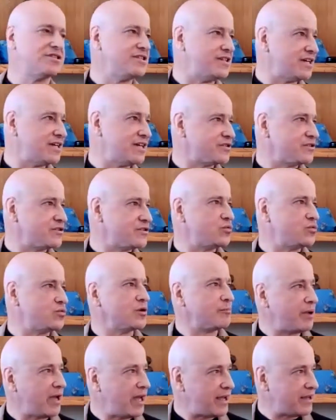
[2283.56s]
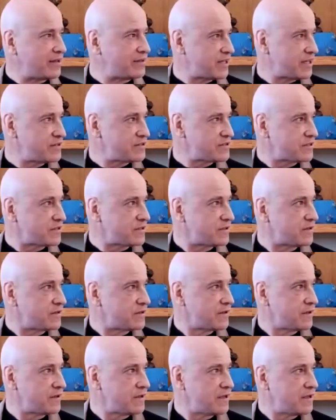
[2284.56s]
the desert. You weren't paying attention.
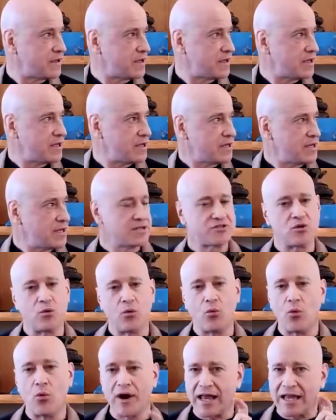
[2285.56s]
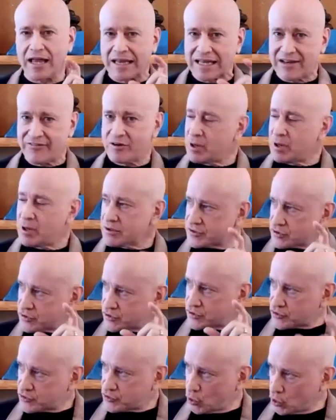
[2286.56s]
So what I love about the
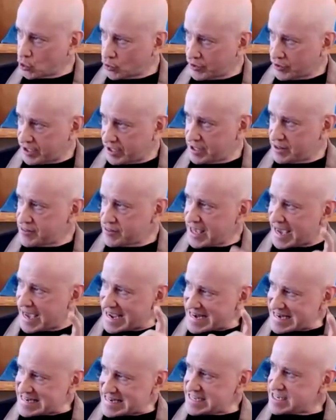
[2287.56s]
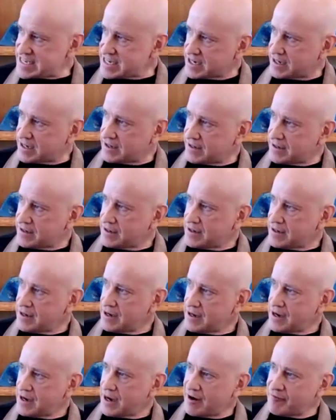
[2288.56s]
story, the idea
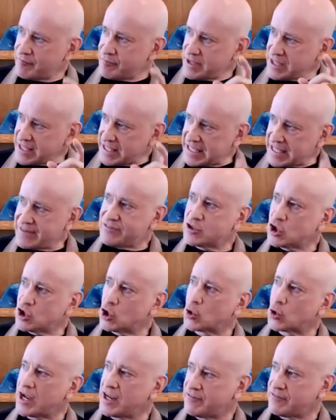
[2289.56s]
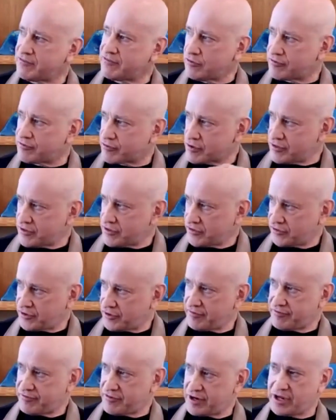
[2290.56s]
of being even grateful for the
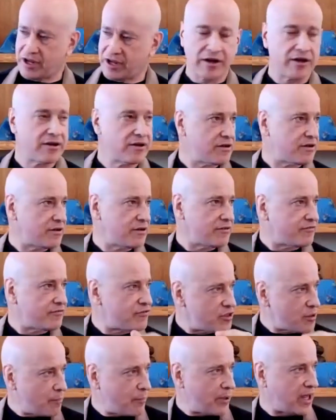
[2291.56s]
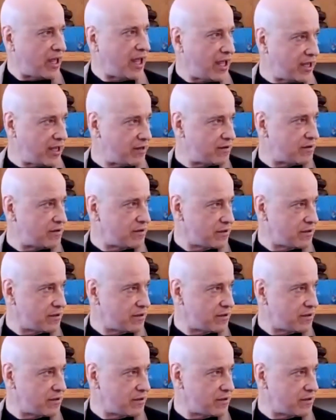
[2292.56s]
suffering, for the pain,